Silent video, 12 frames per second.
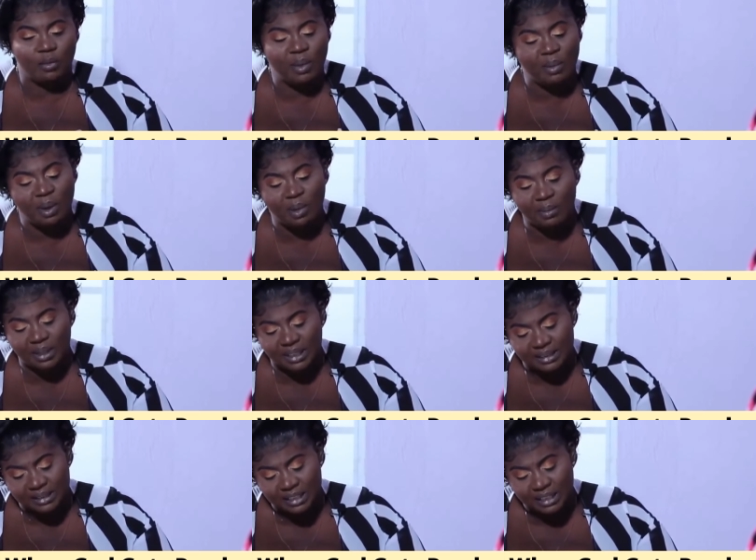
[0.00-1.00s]
And I remember my
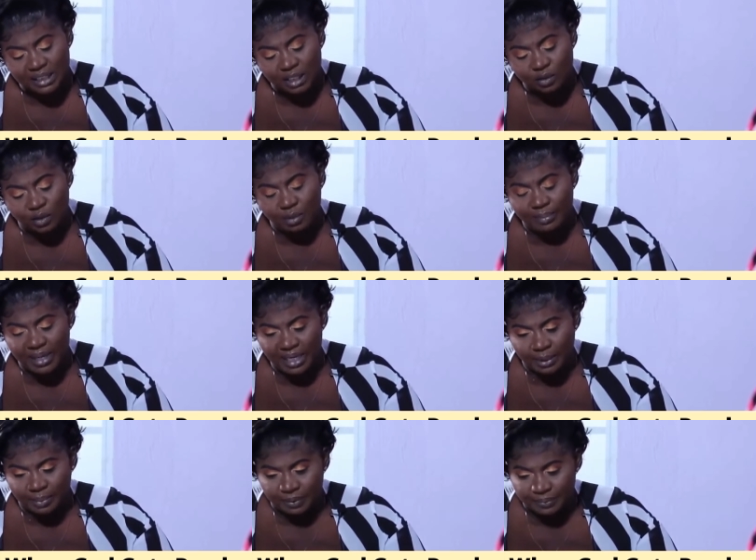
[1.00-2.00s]
mother standing, I look at the
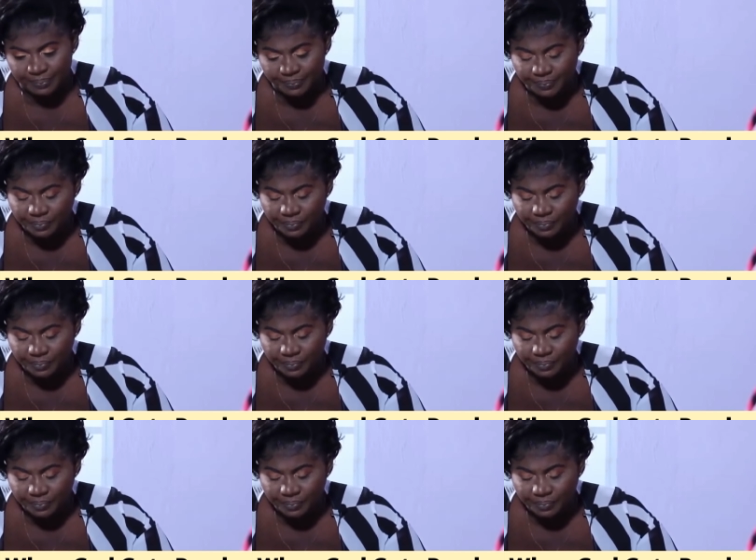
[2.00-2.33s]
Bible.